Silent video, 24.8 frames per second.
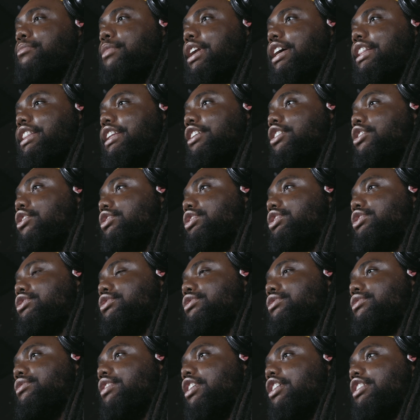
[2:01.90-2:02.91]
But I think
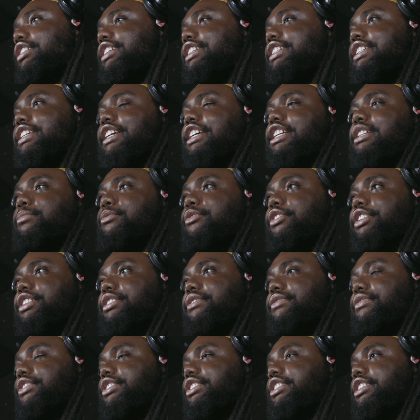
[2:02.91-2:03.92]
also artistic
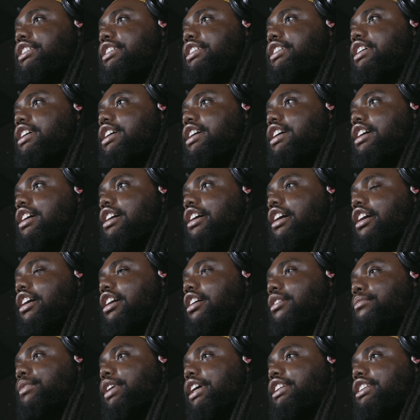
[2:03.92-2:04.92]
inspiration for sure.
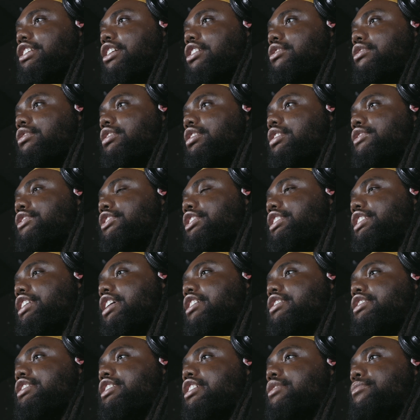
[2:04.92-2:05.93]
Like Donald Glover,
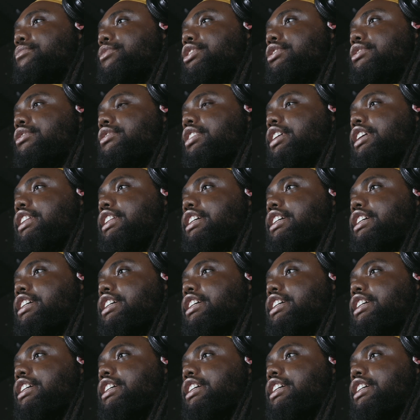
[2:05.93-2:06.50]
Childish Gambino, like